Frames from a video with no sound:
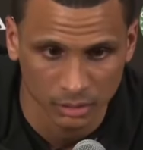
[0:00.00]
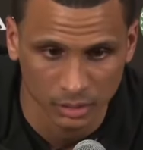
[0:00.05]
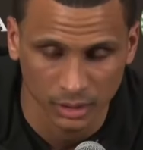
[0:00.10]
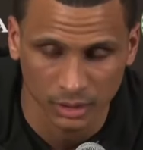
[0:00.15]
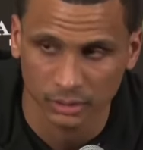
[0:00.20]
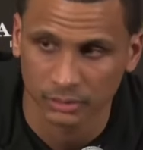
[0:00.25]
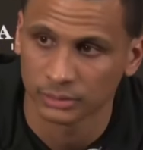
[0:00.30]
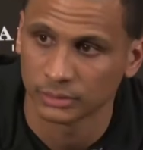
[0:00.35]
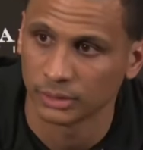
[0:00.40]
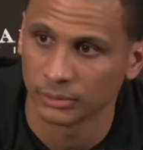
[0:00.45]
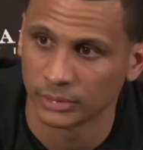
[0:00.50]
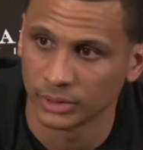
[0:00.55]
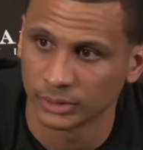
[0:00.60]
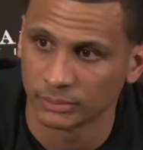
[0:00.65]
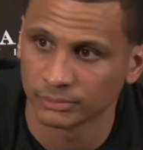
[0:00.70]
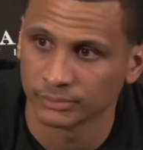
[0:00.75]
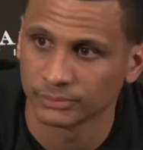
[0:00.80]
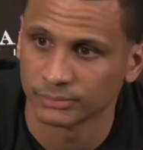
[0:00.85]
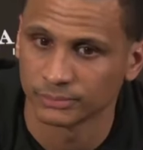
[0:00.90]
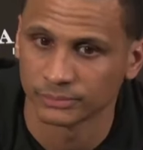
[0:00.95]
Yeah, I
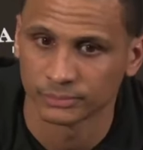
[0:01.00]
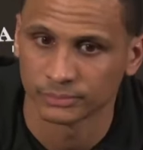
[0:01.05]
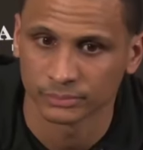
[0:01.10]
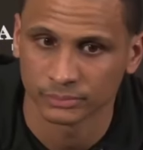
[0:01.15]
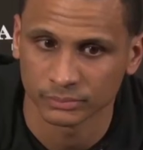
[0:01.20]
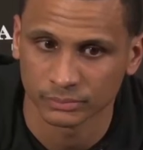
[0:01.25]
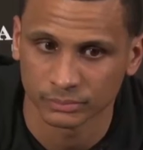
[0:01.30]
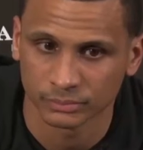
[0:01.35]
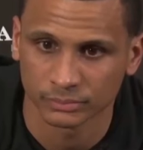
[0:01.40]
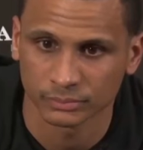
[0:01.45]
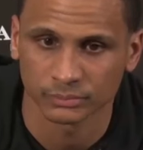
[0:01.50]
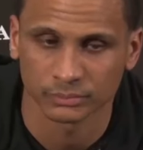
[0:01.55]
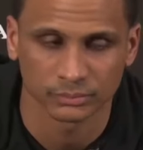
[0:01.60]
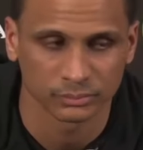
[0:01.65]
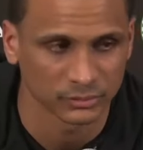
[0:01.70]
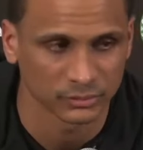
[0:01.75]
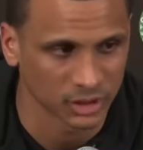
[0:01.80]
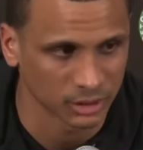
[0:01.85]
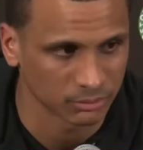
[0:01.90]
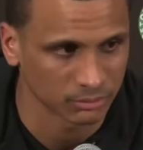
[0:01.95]
mean,
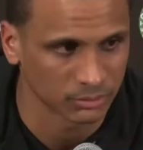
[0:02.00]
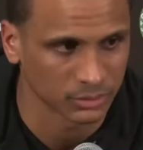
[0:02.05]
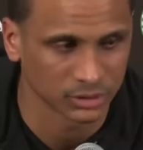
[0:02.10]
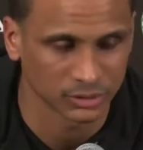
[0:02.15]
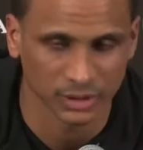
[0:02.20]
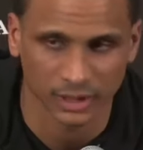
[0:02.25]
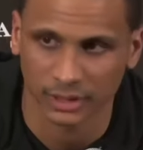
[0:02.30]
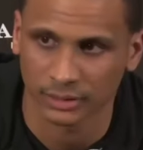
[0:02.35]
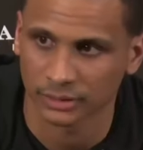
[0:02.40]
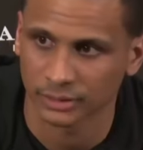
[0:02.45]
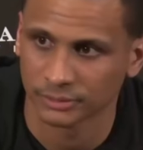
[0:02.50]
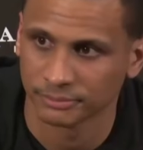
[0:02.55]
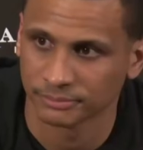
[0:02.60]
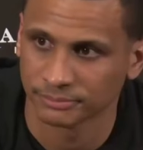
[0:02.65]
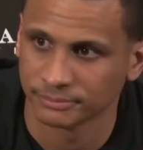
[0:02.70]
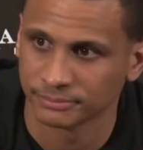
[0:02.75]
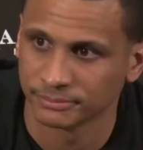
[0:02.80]
yep, exactly.